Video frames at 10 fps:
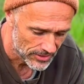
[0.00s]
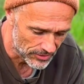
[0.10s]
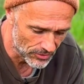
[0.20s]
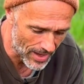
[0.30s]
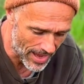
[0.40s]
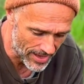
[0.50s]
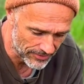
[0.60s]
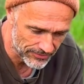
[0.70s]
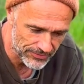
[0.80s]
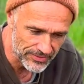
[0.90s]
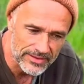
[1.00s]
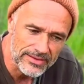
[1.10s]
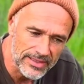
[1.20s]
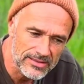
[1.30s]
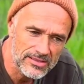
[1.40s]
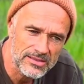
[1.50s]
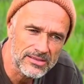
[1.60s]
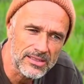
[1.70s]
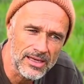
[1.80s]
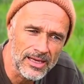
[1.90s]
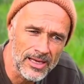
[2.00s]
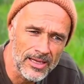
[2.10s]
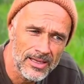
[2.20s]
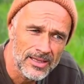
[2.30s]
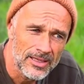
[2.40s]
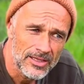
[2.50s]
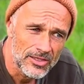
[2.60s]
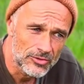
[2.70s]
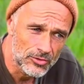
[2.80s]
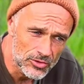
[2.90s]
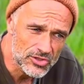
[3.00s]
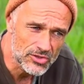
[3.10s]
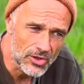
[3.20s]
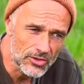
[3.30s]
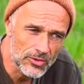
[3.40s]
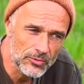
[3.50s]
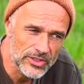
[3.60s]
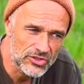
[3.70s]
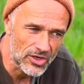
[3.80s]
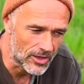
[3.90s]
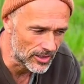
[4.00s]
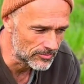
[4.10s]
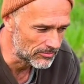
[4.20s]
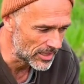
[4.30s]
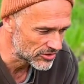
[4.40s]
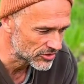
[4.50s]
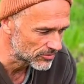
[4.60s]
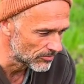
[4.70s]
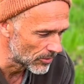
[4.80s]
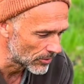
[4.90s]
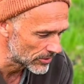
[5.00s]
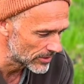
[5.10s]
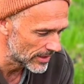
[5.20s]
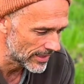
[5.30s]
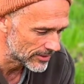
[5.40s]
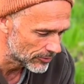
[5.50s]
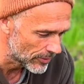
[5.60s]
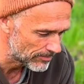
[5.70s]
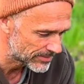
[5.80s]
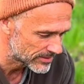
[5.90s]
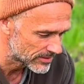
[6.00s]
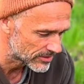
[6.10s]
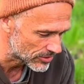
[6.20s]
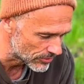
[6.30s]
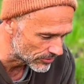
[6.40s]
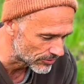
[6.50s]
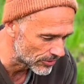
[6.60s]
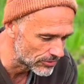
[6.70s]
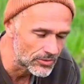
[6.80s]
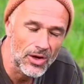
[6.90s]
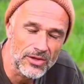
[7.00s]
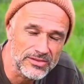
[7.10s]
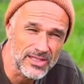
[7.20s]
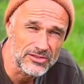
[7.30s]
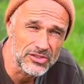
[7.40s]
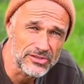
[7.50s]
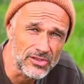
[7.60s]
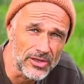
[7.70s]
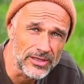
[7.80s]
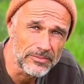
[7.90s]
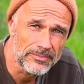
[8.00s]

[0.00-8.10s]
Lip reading: You have this rootstock which are much more equipped to grow on such a soil.